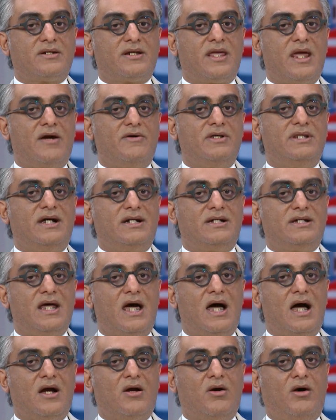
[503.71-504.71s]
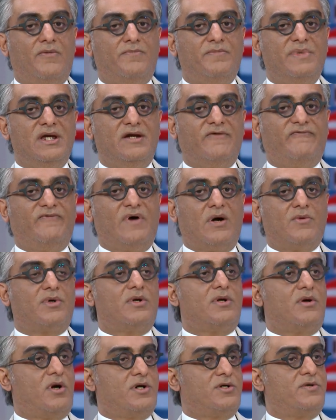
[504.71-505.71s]
carry that tag of being a founder
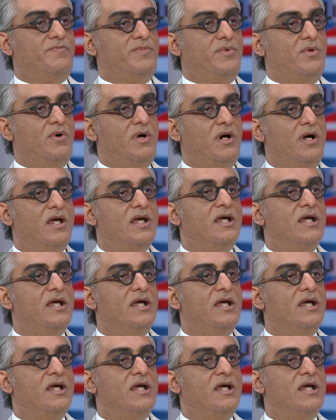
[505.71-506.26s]
and entrepreneur.